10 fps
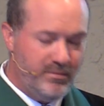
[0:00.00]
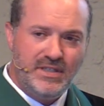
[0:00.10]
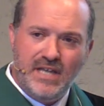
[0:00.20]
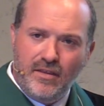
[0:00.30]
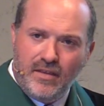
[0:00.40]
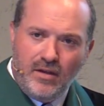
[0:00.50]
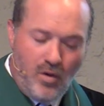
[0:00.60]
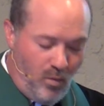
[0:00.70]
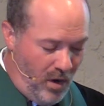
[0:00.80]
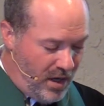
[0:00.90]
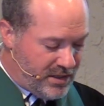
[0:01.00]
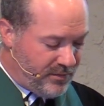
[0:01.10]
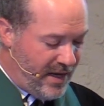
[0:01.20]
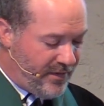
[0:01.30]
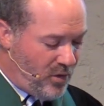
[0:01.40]
Together they walked
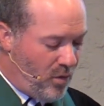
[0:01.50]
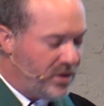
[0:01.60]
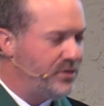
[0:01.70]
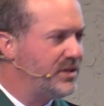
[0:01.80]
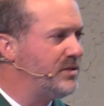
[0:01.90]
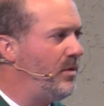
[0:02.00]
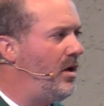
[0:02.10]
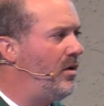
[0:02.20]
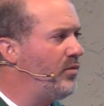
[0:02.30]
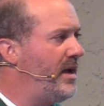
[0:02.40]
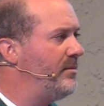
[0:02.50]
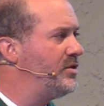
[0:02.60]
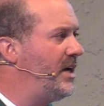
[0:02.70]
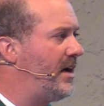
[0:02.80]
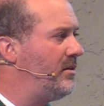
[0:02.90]
around the corner to a small
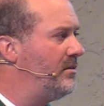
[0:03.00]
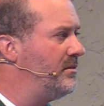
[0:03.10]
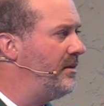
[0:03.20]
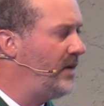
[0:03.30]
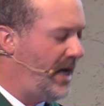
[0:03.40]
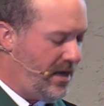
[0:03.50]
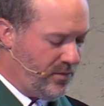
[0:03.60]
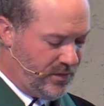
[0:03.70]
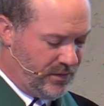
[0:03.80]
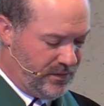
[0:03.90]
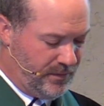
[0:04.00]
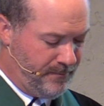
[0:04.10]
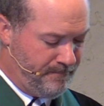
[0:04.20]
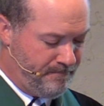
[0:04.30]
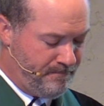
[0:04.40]
ramshackle of a
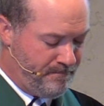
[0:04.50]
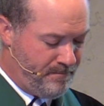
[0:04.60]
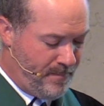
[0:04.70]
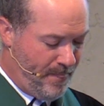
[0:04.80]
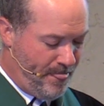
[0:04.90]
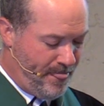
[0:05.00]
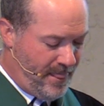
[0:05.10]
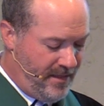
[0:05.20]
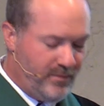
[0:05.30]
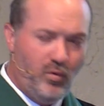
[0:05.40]
house.